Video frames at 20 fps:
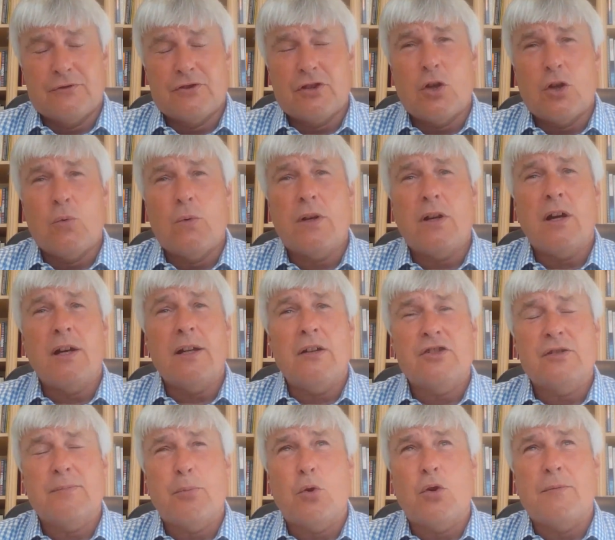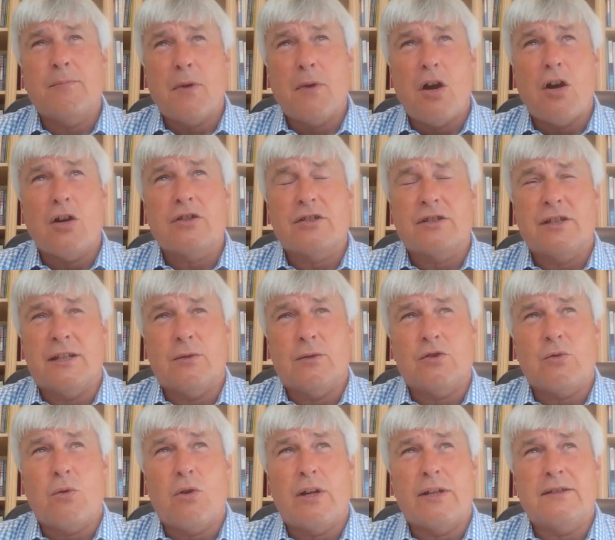So when I supported marketing, it was
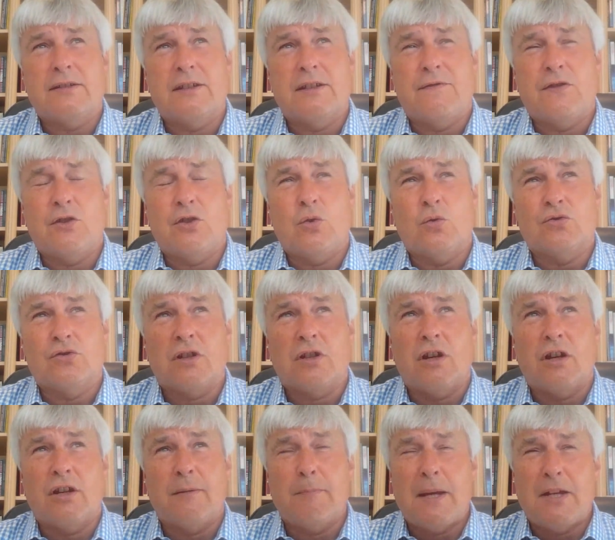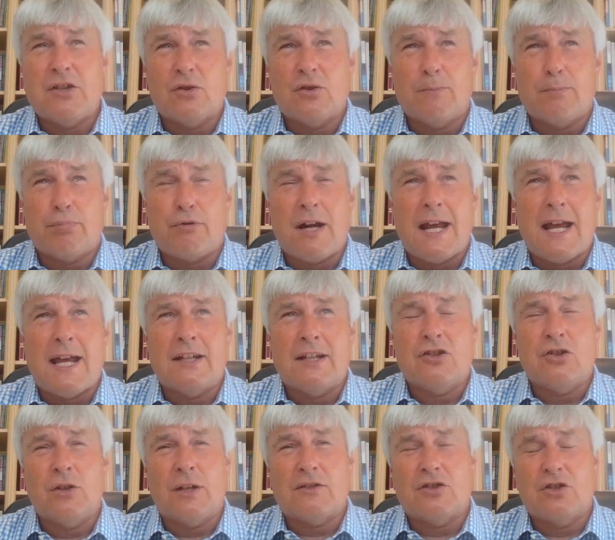quite difficult to kind of measure brand,
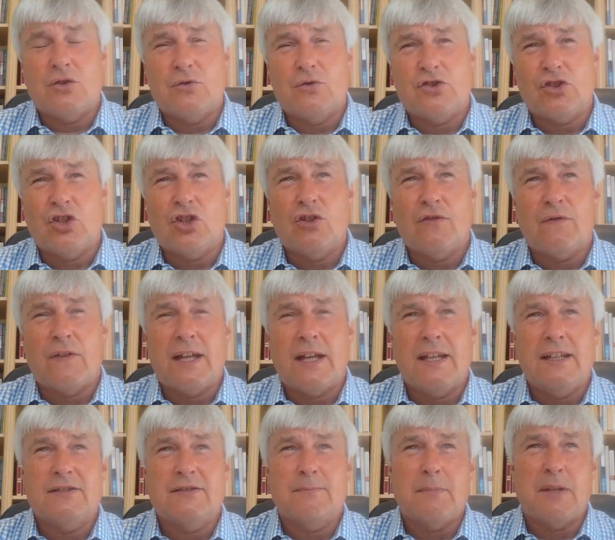and you had to do surveys and